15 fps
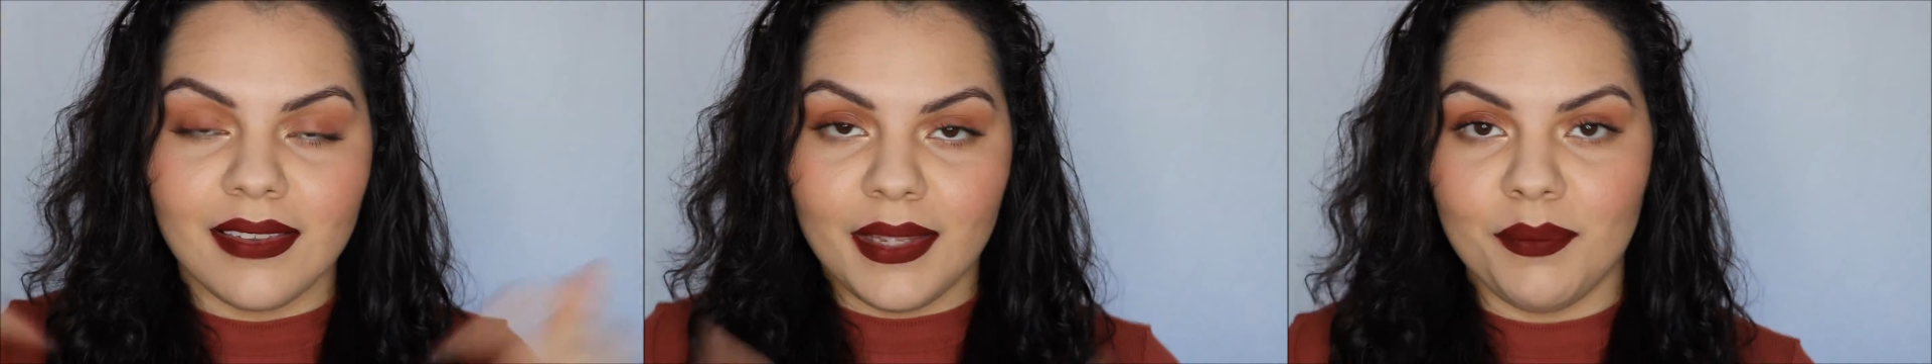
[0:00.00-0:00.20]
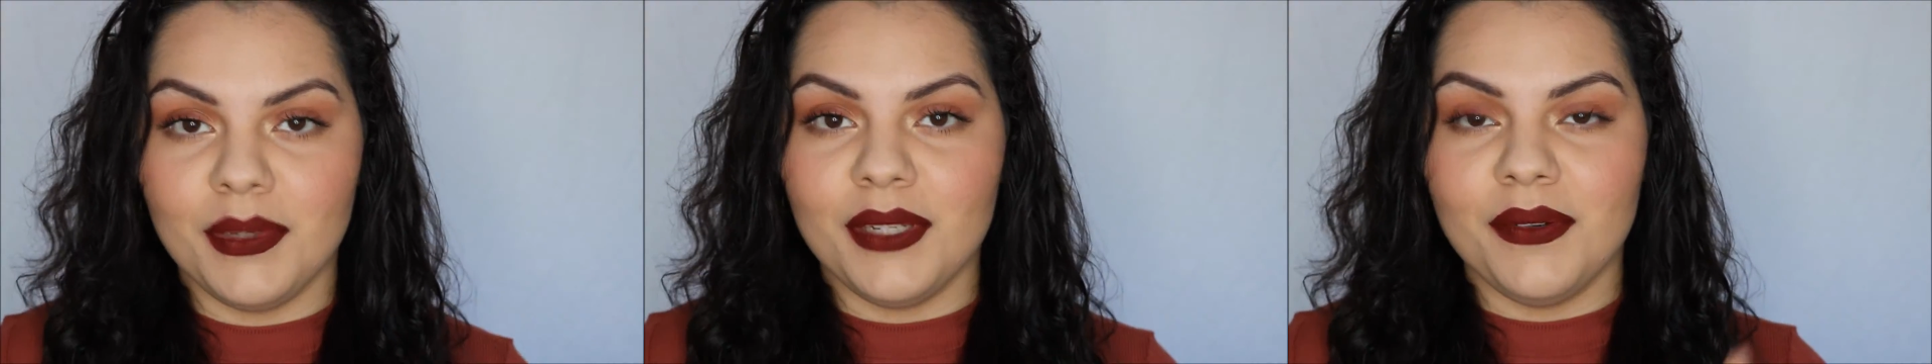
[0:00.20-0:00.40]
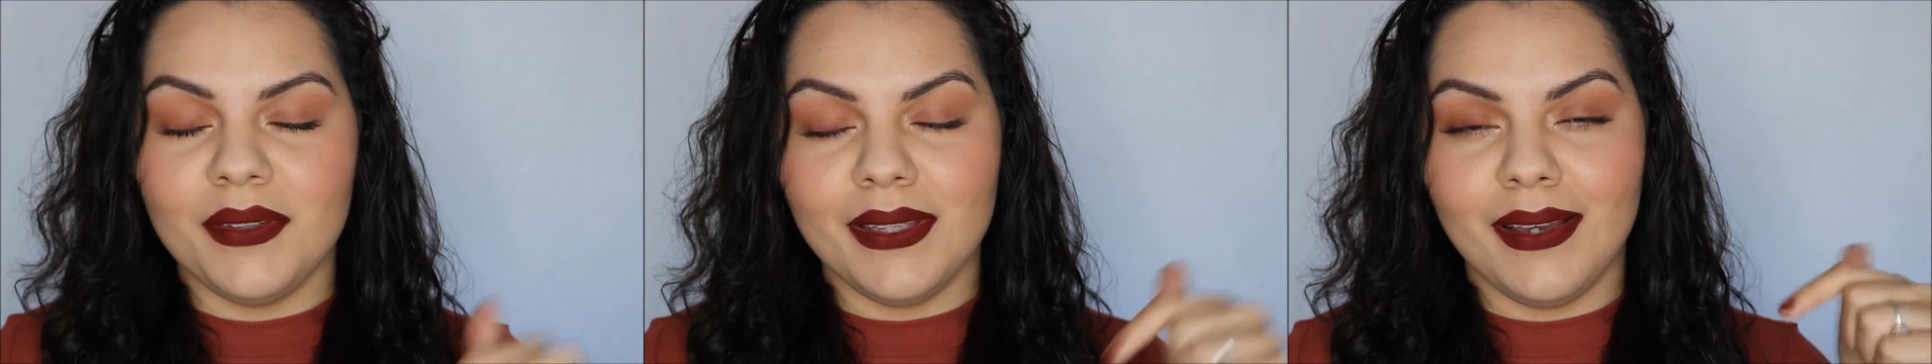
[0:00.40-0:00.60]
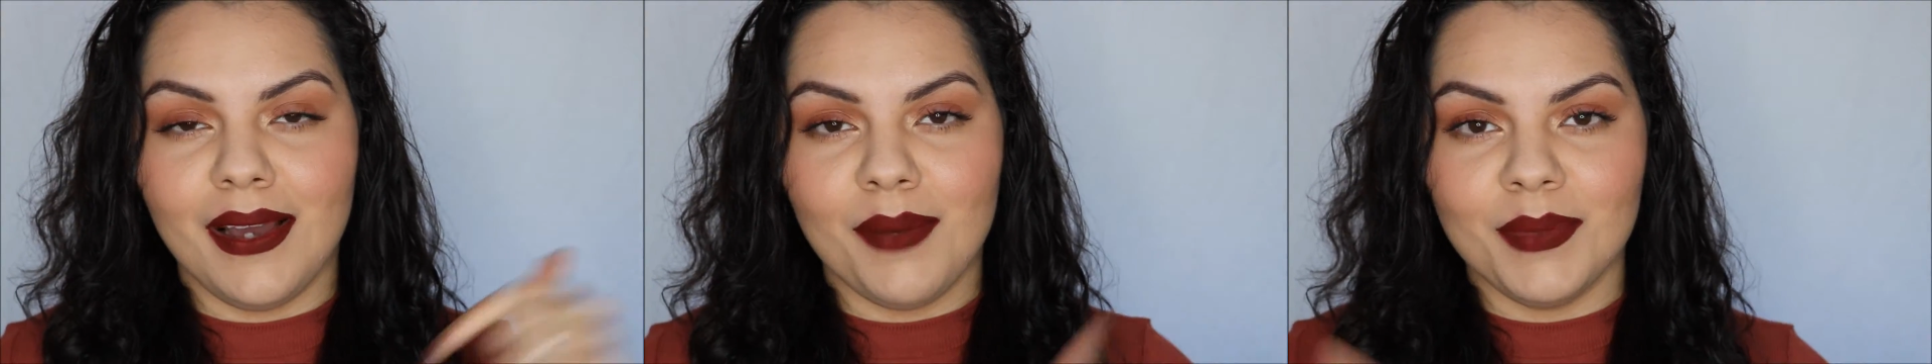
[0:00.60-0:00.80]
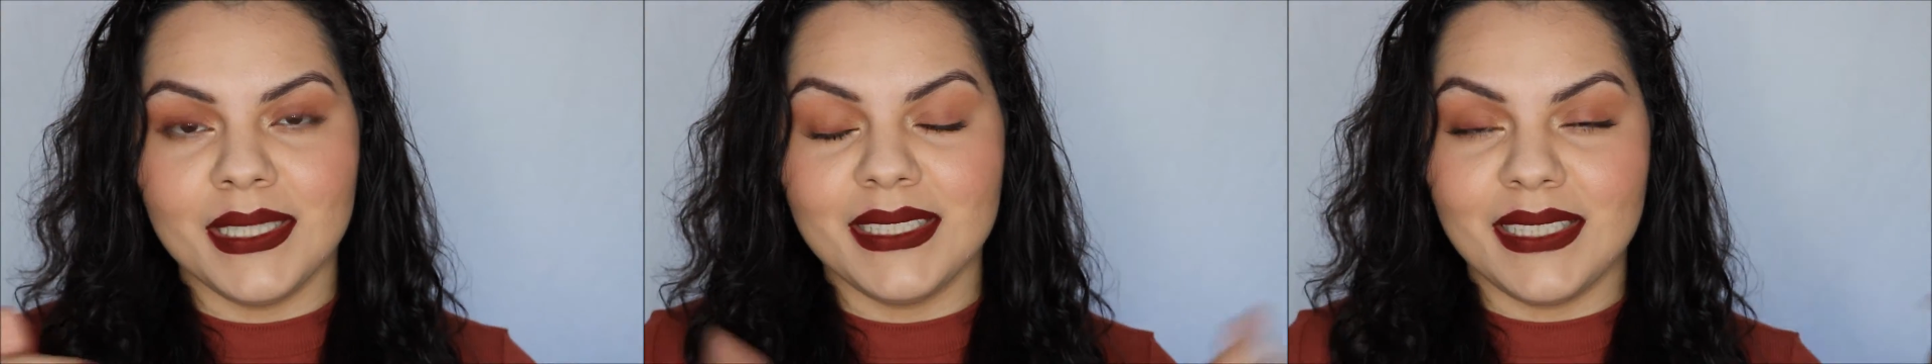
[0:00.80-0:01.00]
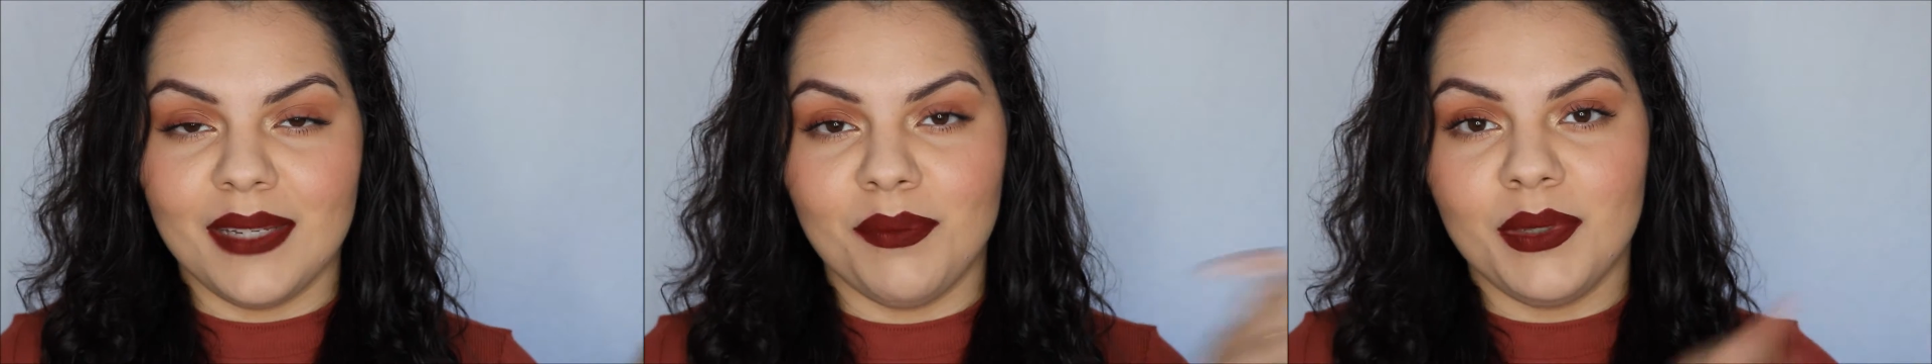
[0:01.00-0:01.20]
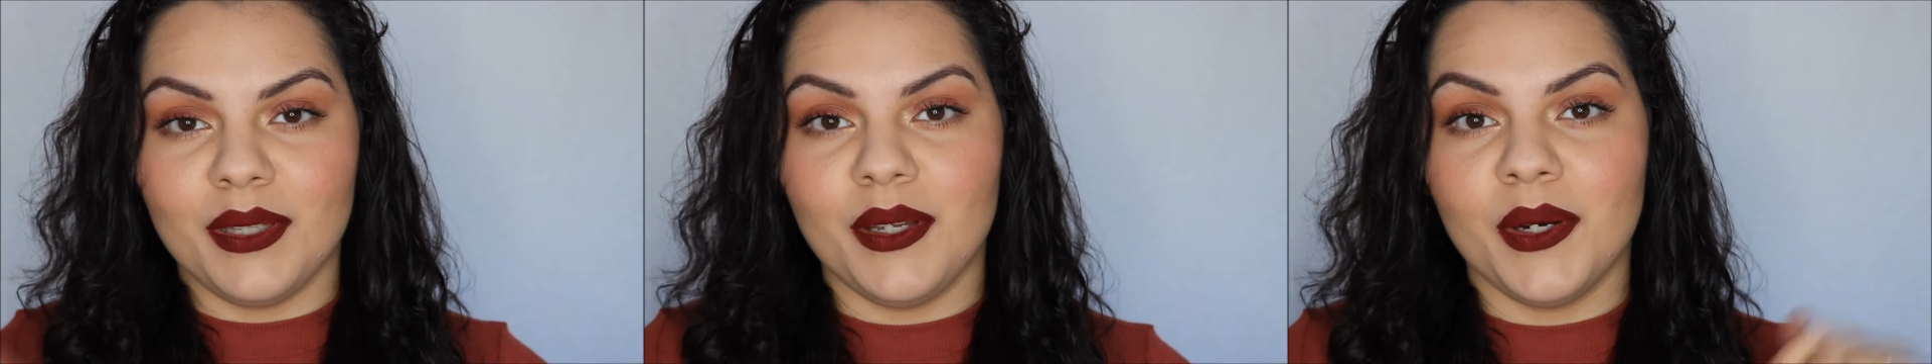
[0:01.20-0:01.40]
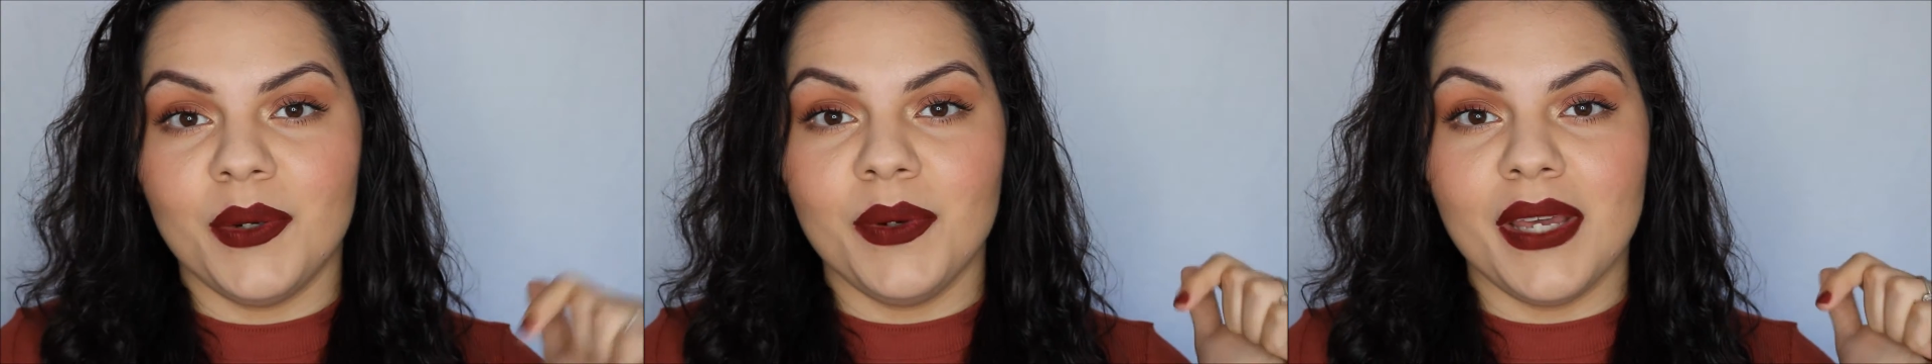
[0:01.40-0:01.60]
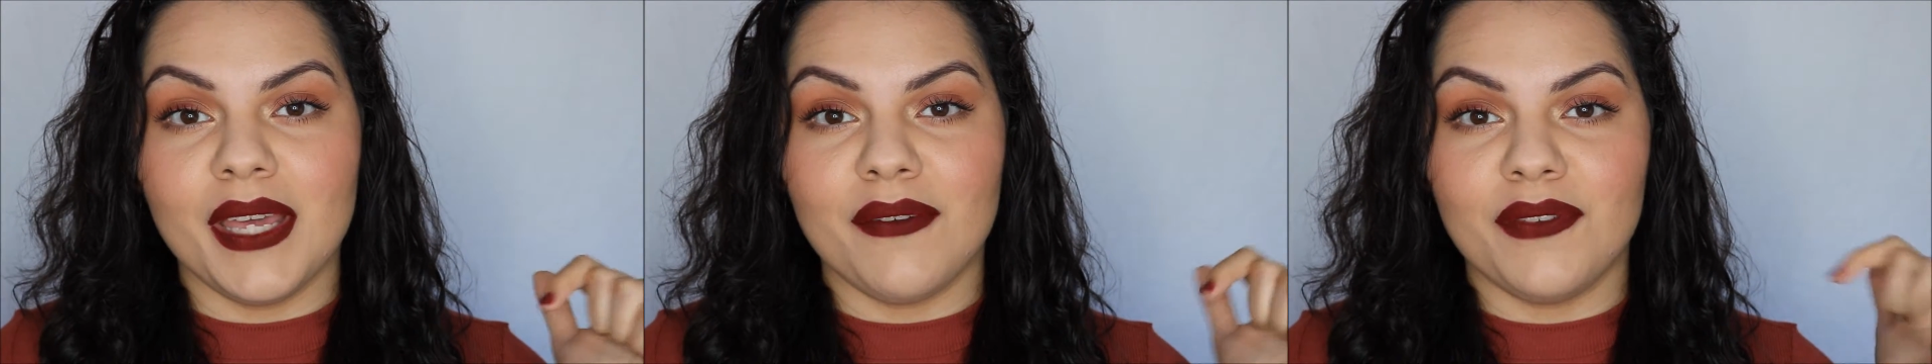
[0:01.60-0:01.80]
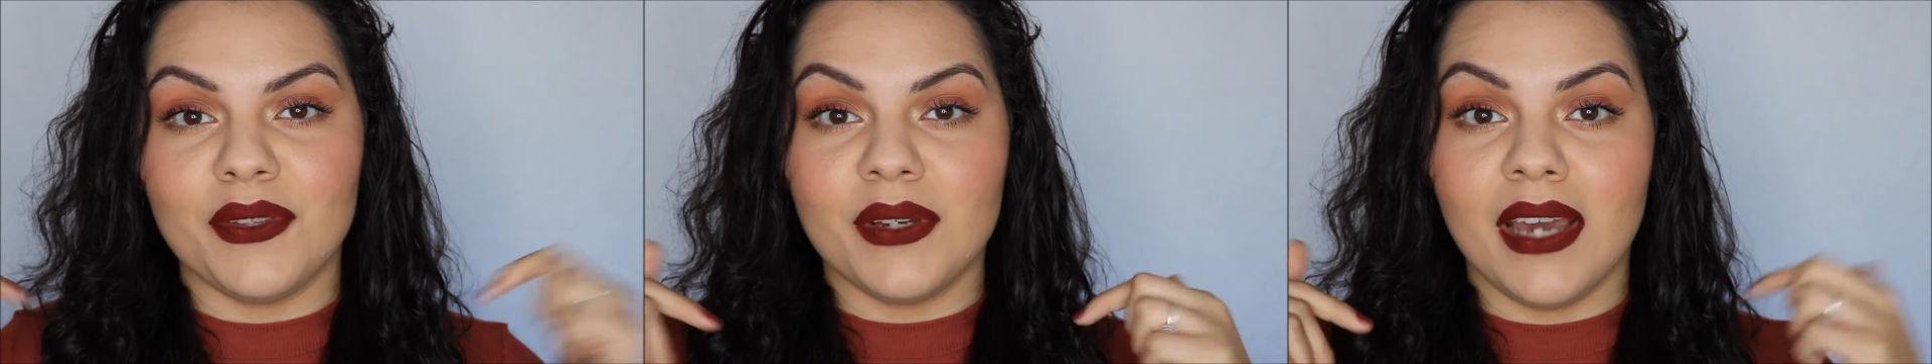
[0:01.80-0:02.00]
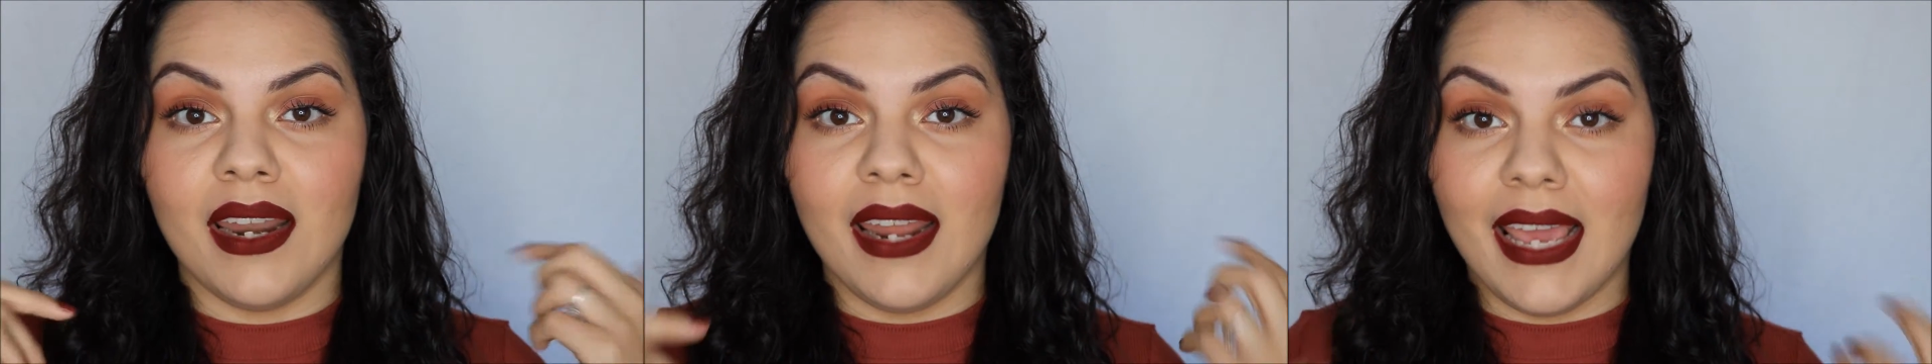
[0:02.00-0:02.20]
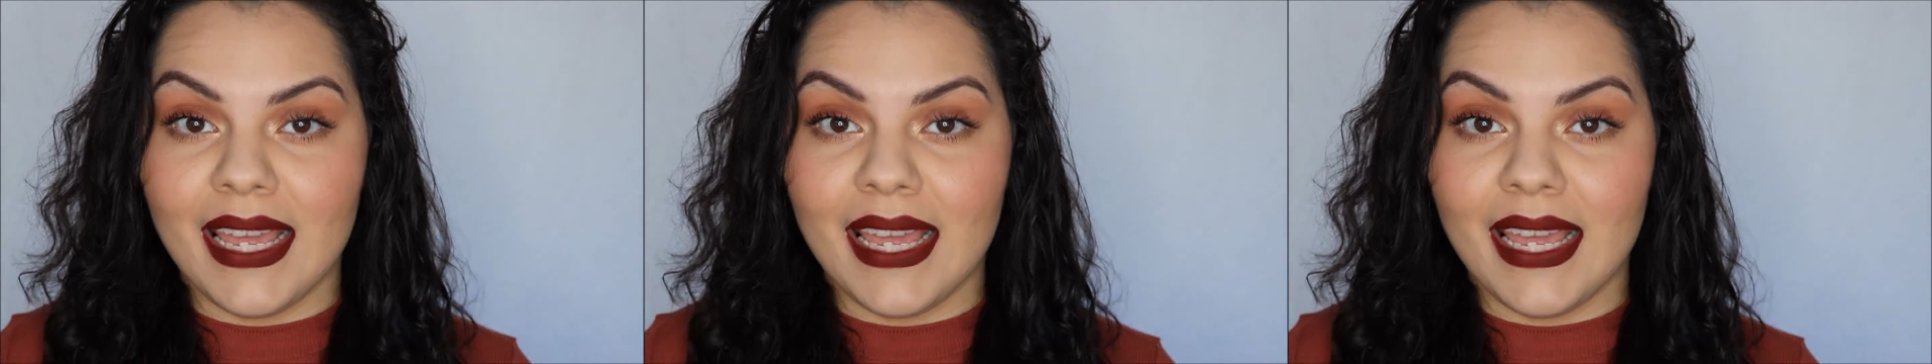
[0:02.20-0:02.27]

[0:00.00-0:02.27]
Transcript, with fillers: Let me know in the comments down below if you got